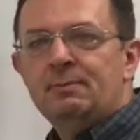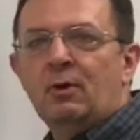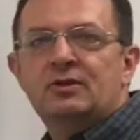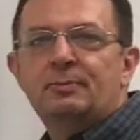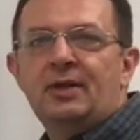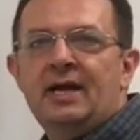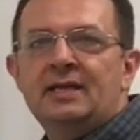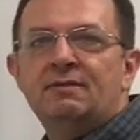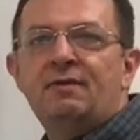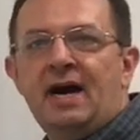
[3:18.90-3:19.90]
Multiply and
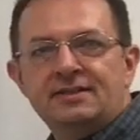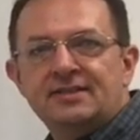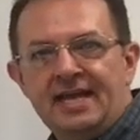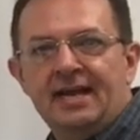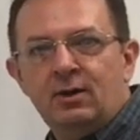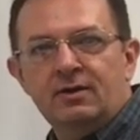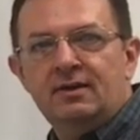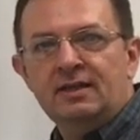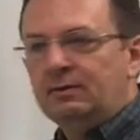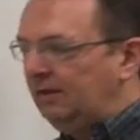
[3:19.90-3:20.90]
divide, just hang on to
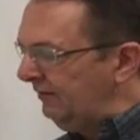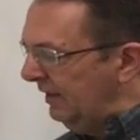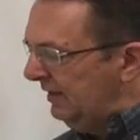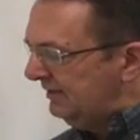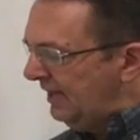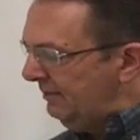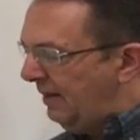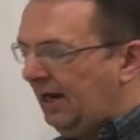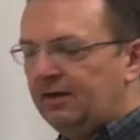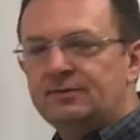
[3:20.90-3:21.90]
the units. 10
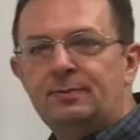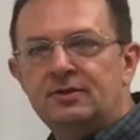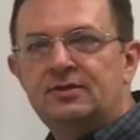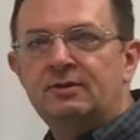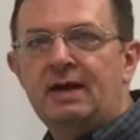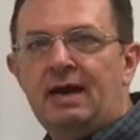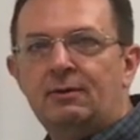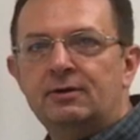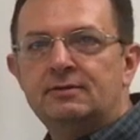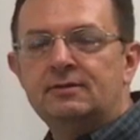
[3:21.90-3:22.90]
miles per 2
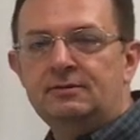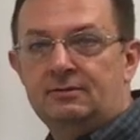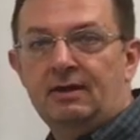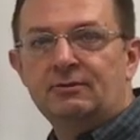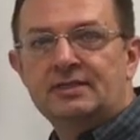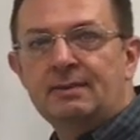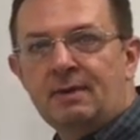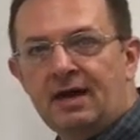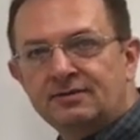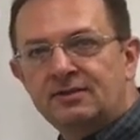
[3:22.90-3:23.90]
hours. You travel 10
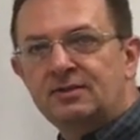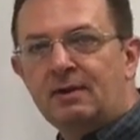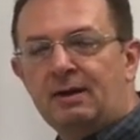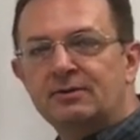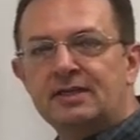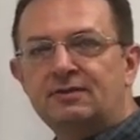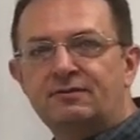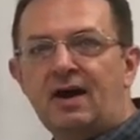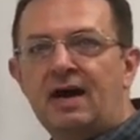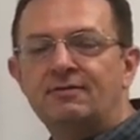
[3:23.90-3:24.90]
miles in 2 hours, that's
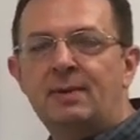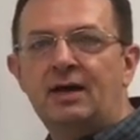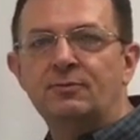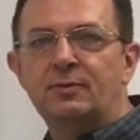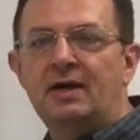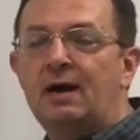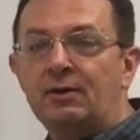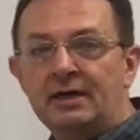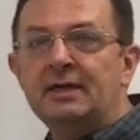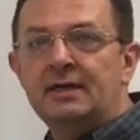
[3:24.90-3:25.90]
5 miles per
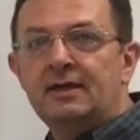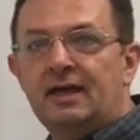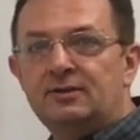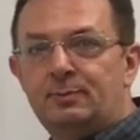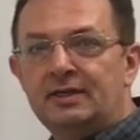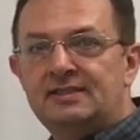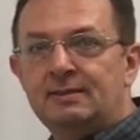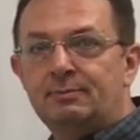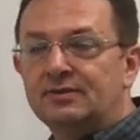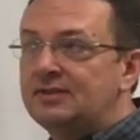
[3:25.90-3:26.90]
hour. That's pretty
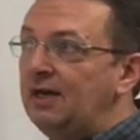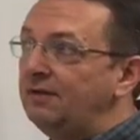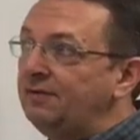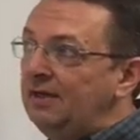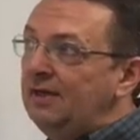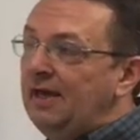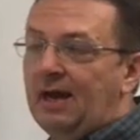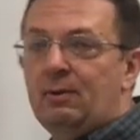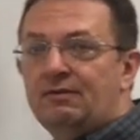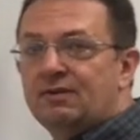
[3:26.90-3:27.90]
simple stuff.
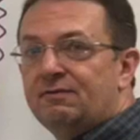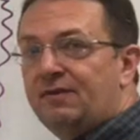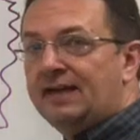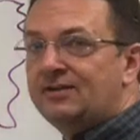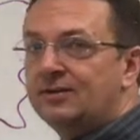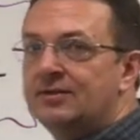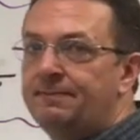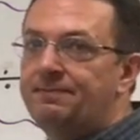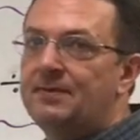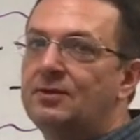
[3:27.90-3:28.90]
However, the vectors,
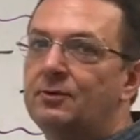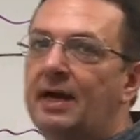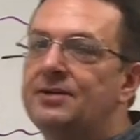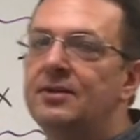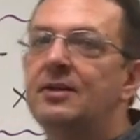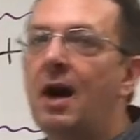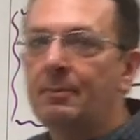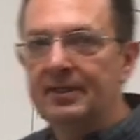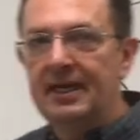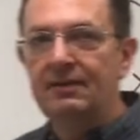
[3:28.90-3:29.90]
the direction
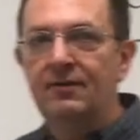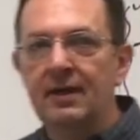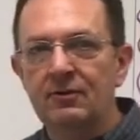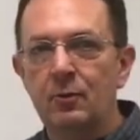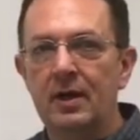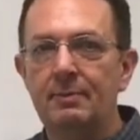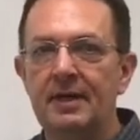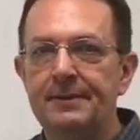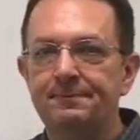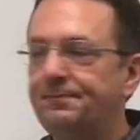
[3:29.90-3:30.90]
complicates things quite a
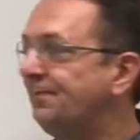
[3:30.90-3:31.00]
bit.